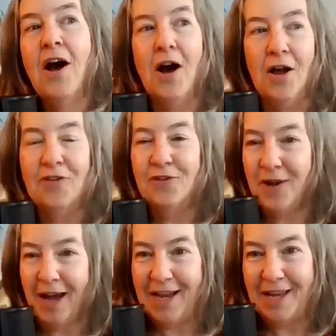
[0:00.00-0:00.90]

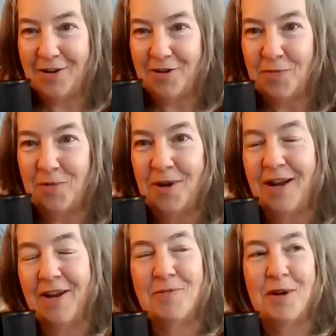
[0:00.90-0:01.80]
Also, I can
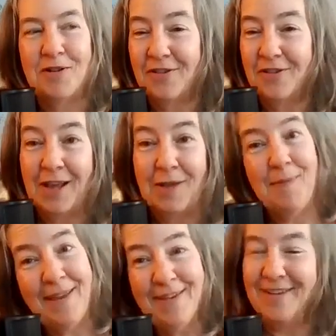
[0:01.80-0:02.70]
incorporate expressions like
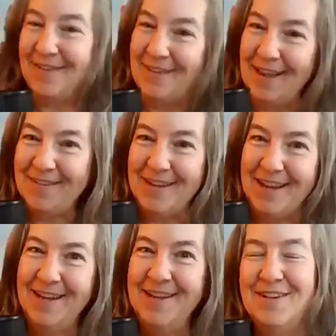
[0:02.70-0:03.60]
messy is
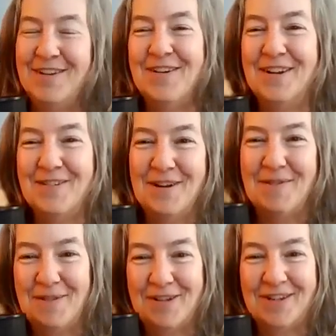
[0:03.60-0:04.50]
sexy into an
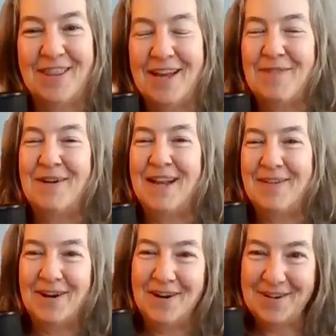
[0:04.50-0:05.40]
agreement, which I think I might
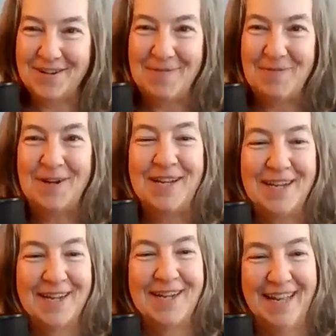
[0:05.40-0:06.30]
have a harder time putting
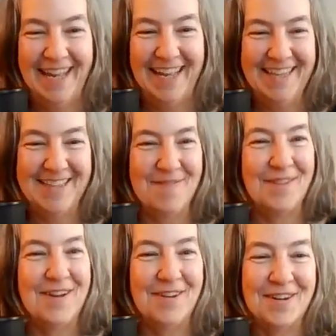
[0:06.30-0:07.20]
in
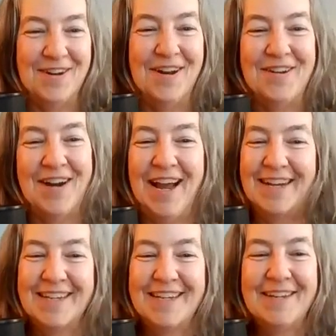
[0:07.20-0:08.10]
something called a contract.